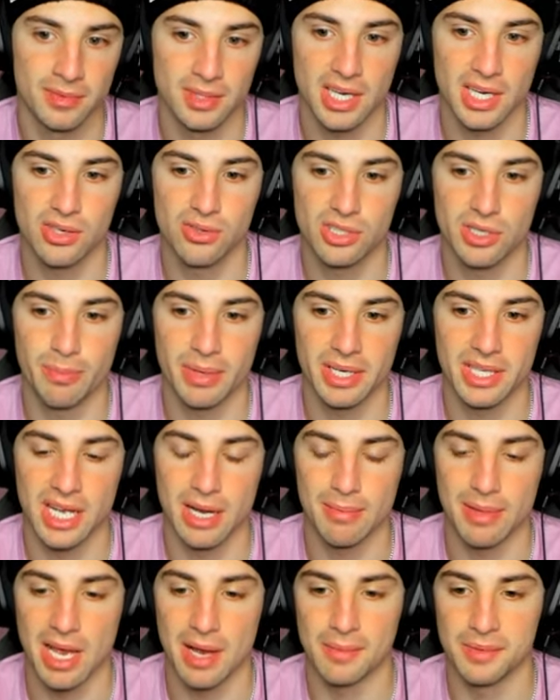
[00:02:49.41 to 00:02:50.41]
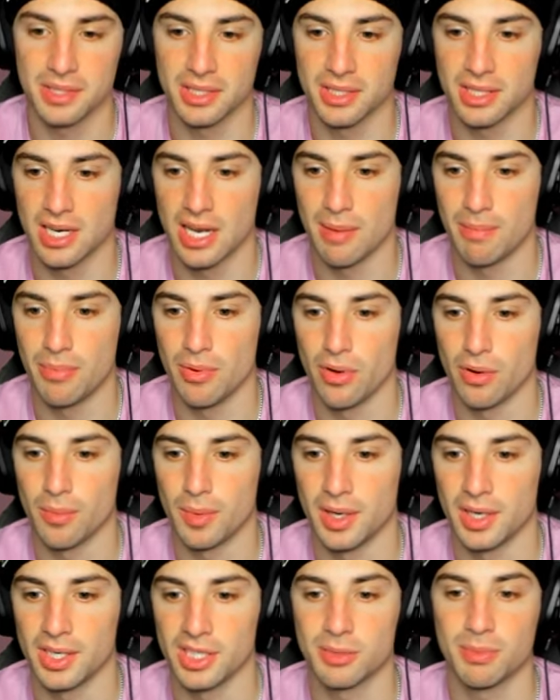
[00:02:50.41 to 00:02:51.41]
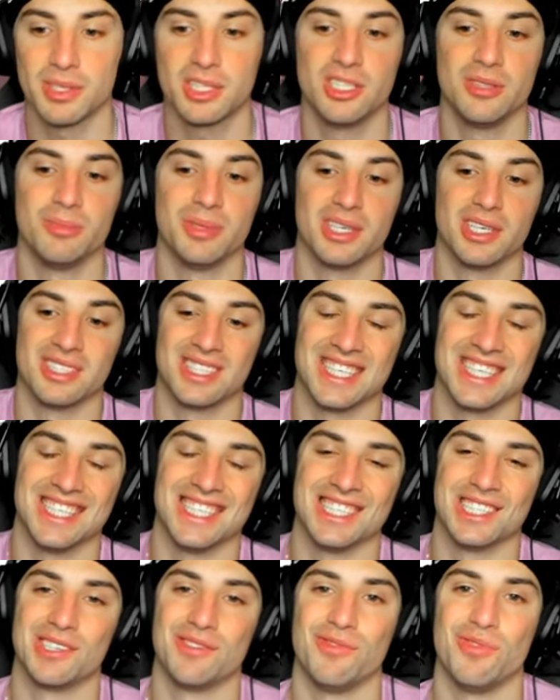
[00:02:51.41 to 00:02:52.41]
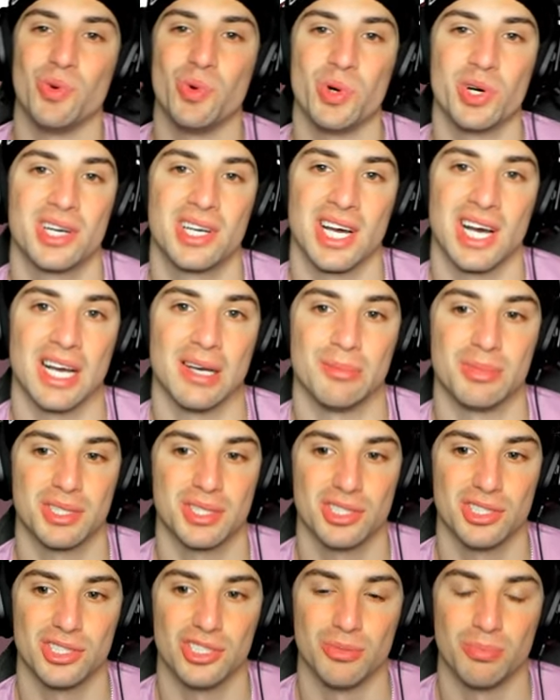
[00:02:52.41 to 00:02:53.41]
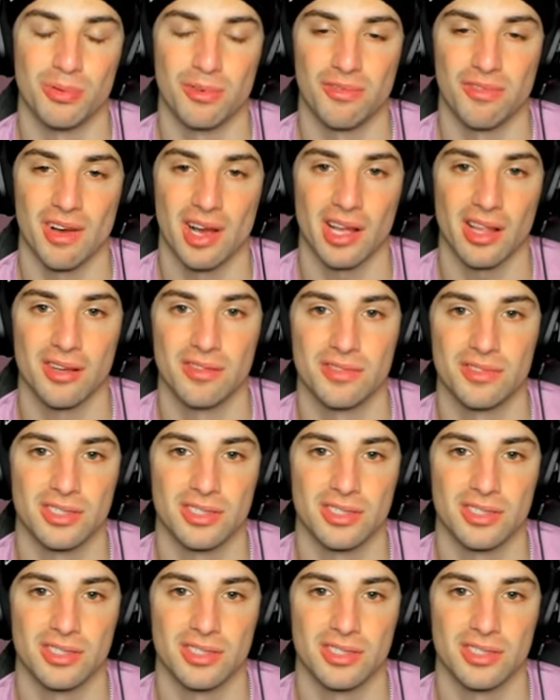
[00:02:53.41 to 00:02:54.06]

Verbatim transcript: Can do some big time damage into that Pokemon, especially because it is four times super effective.